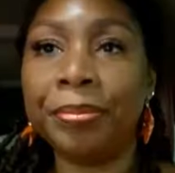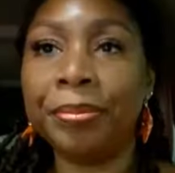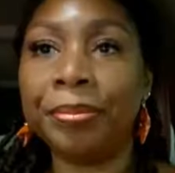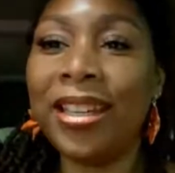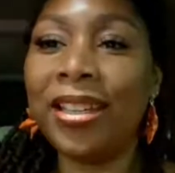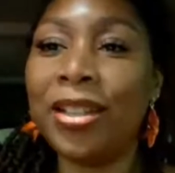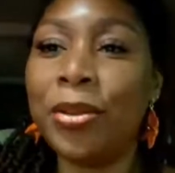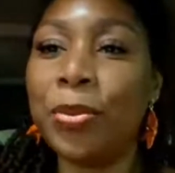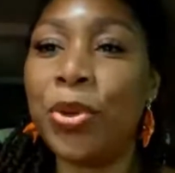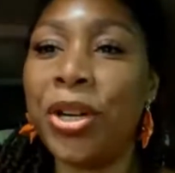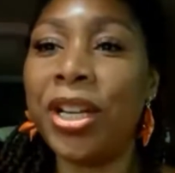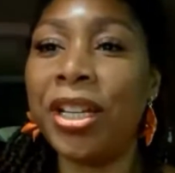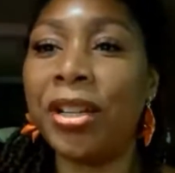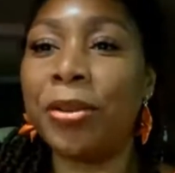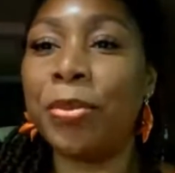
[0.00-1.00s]
Good
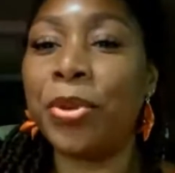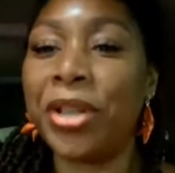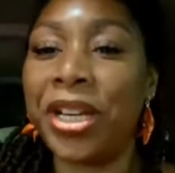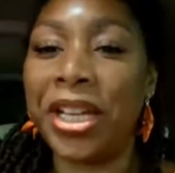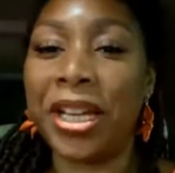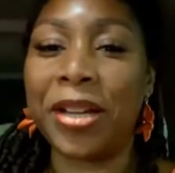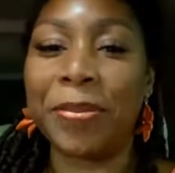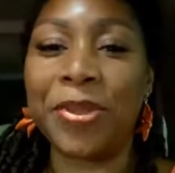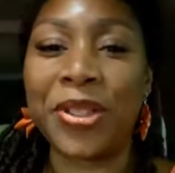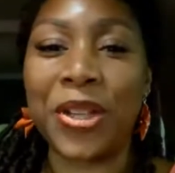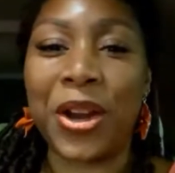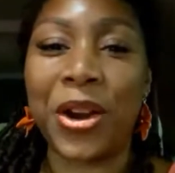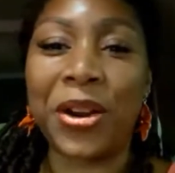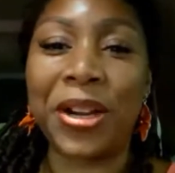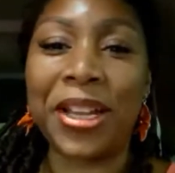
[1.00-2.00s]
morning. Good morning. I'm
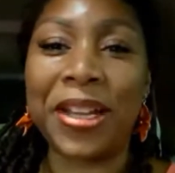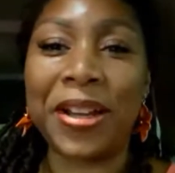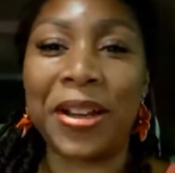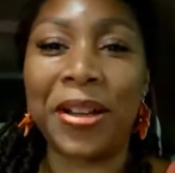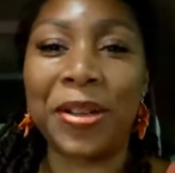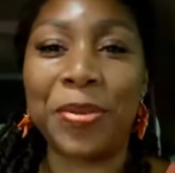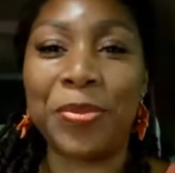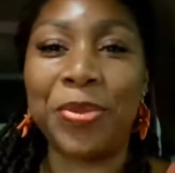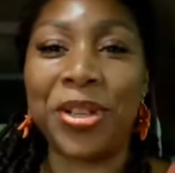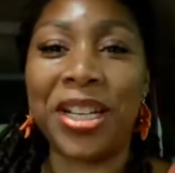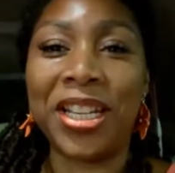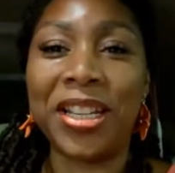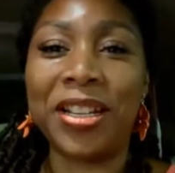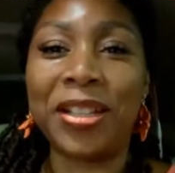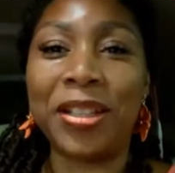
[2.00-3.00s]
sorry. I am
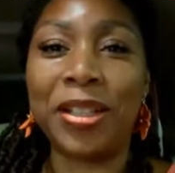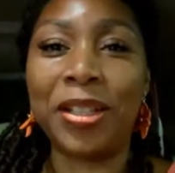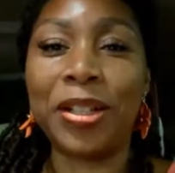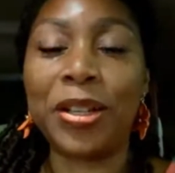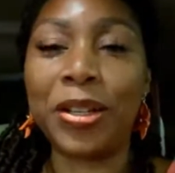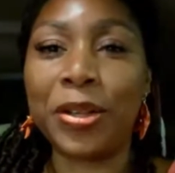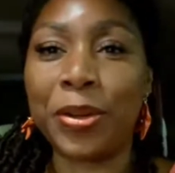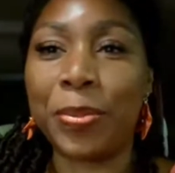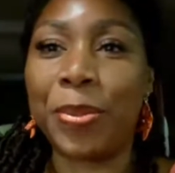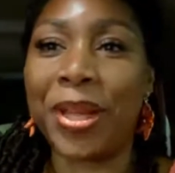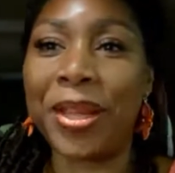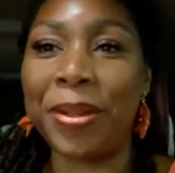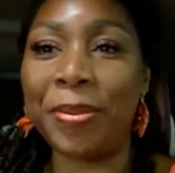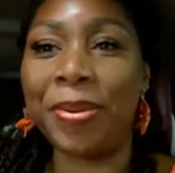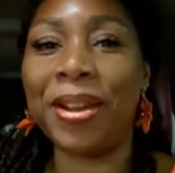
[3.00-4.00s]
running a little
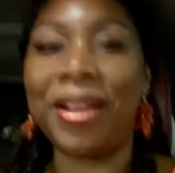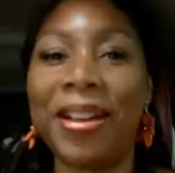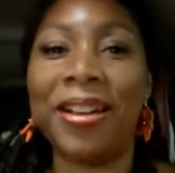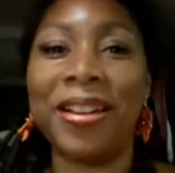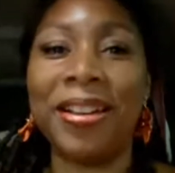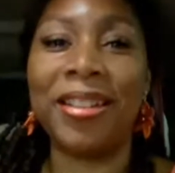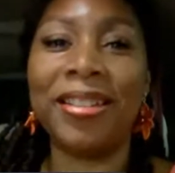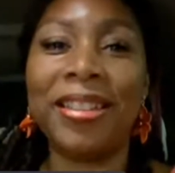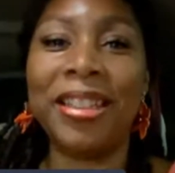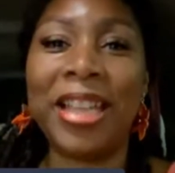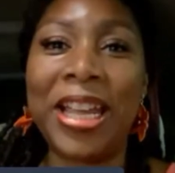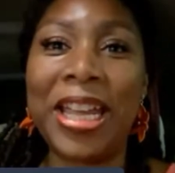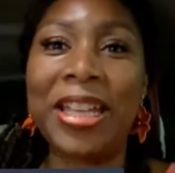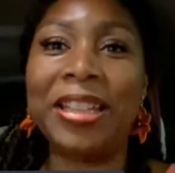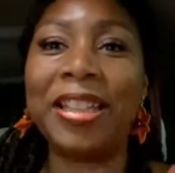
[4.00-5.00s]
bit
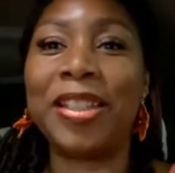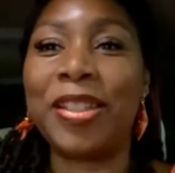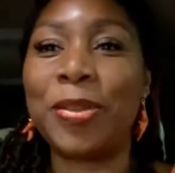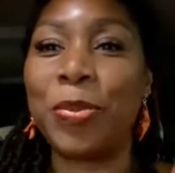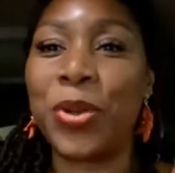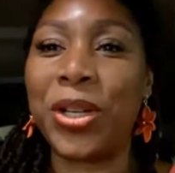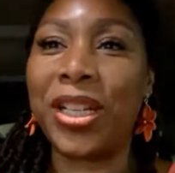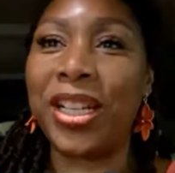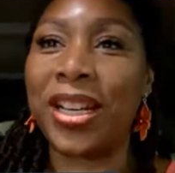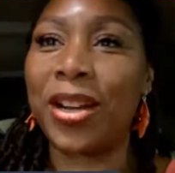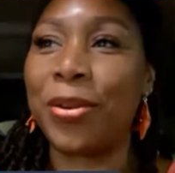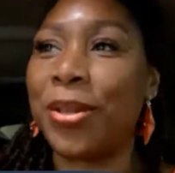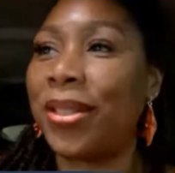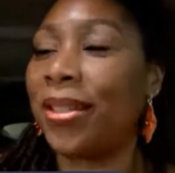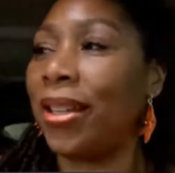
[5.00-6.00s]
late this morning. I
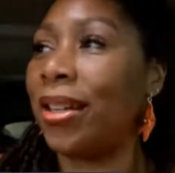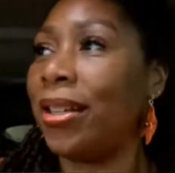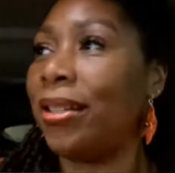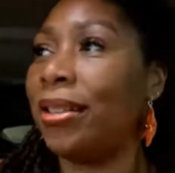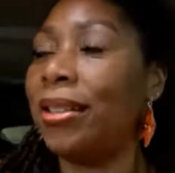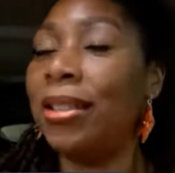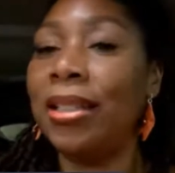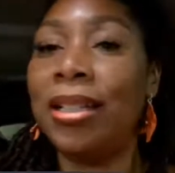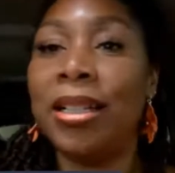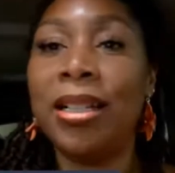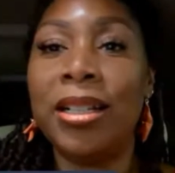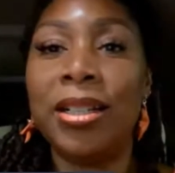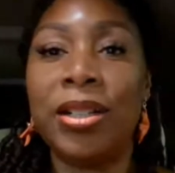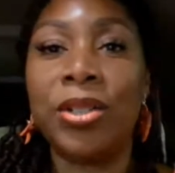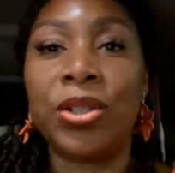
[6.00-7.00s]
was
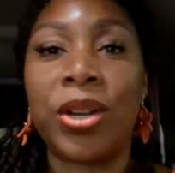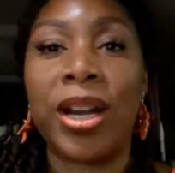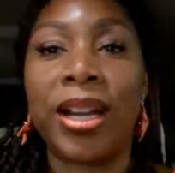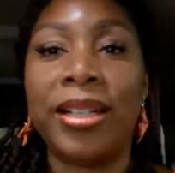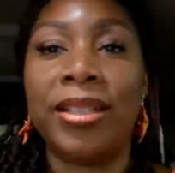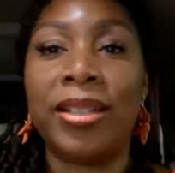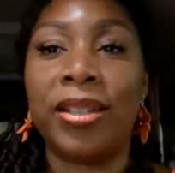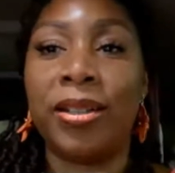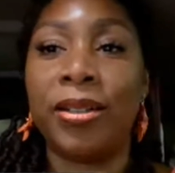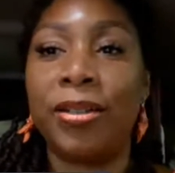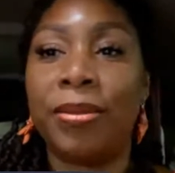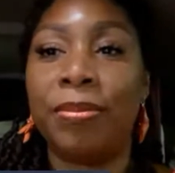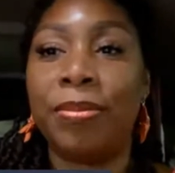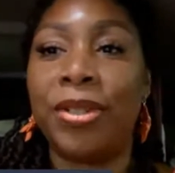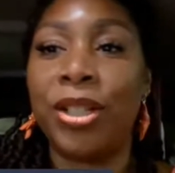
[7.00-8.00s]
trying to
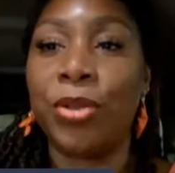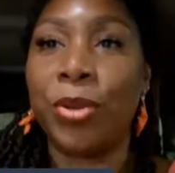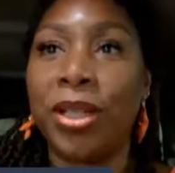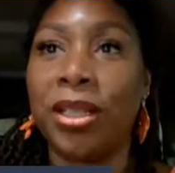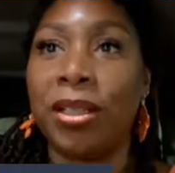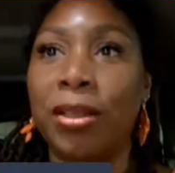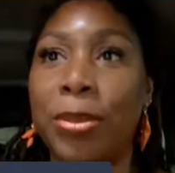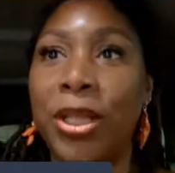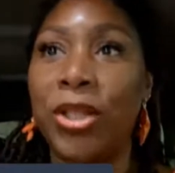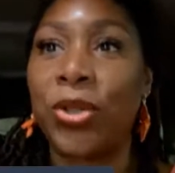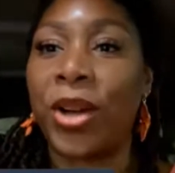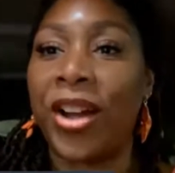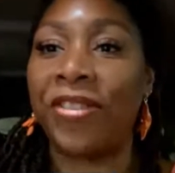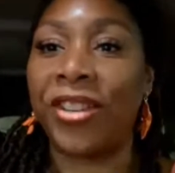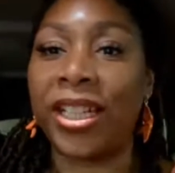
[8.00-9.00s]
deal with a little bit of
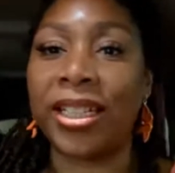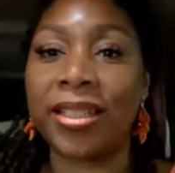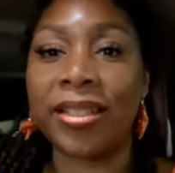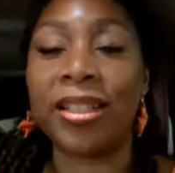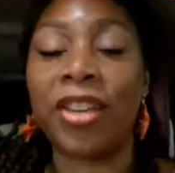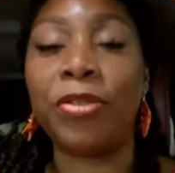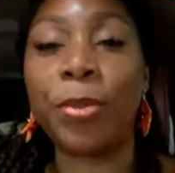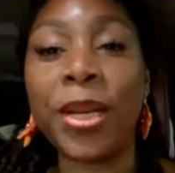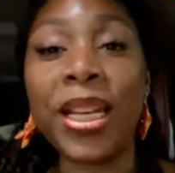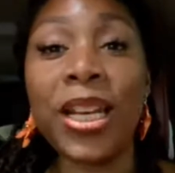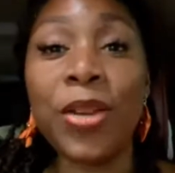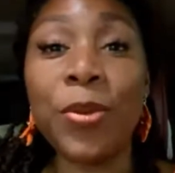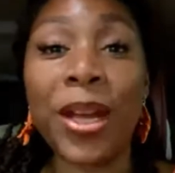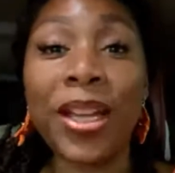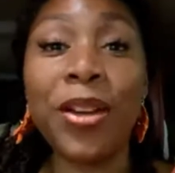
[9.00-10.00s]
traffic and stuff. But
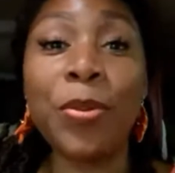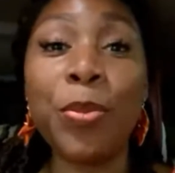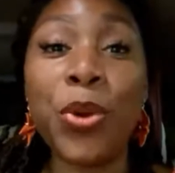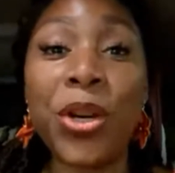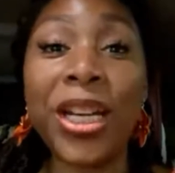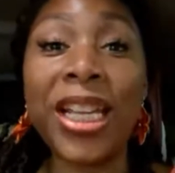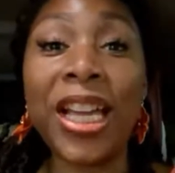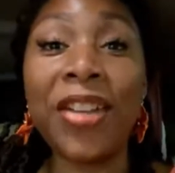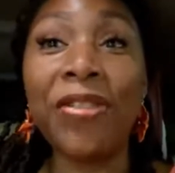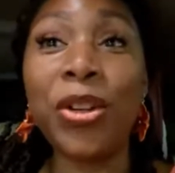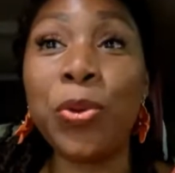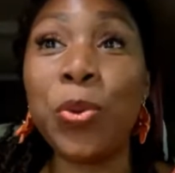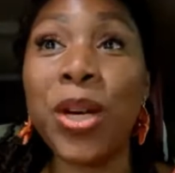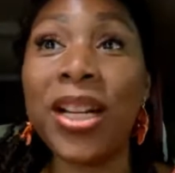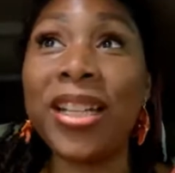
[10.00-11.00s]
anyway, good morning,
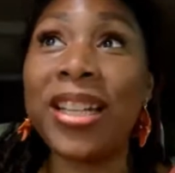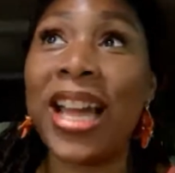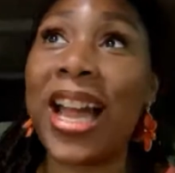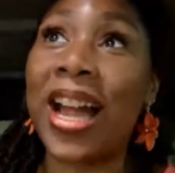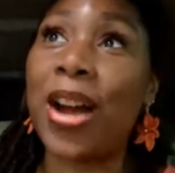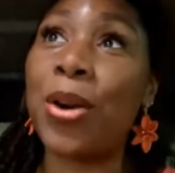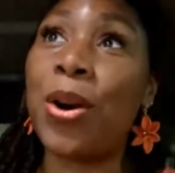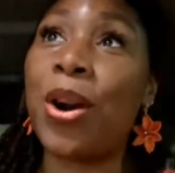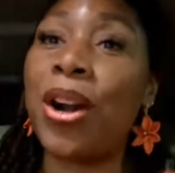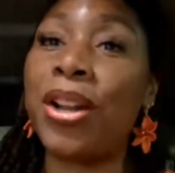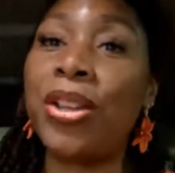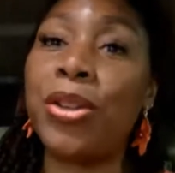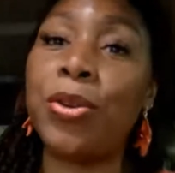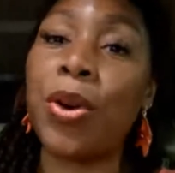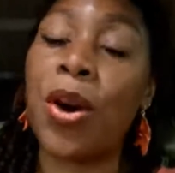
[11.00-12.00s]
everyone. How are
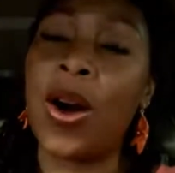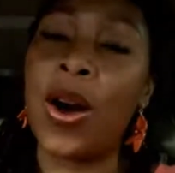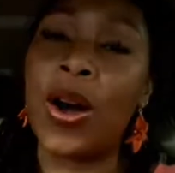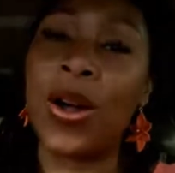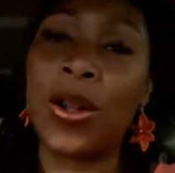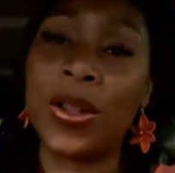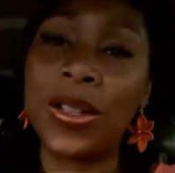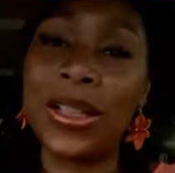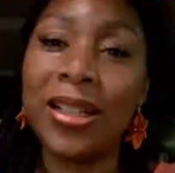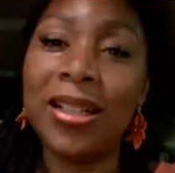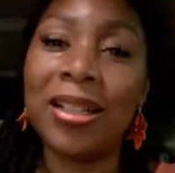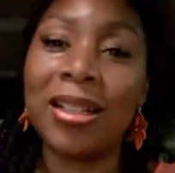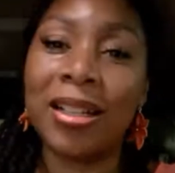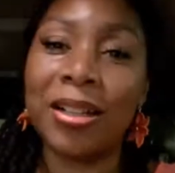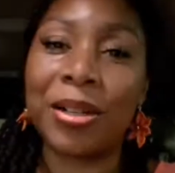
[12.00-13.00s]
you all?
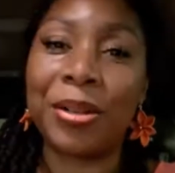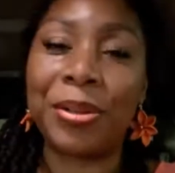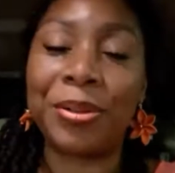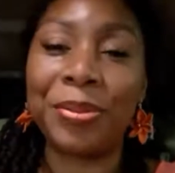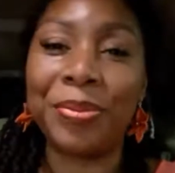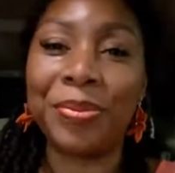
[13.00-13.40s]
Uh-oh.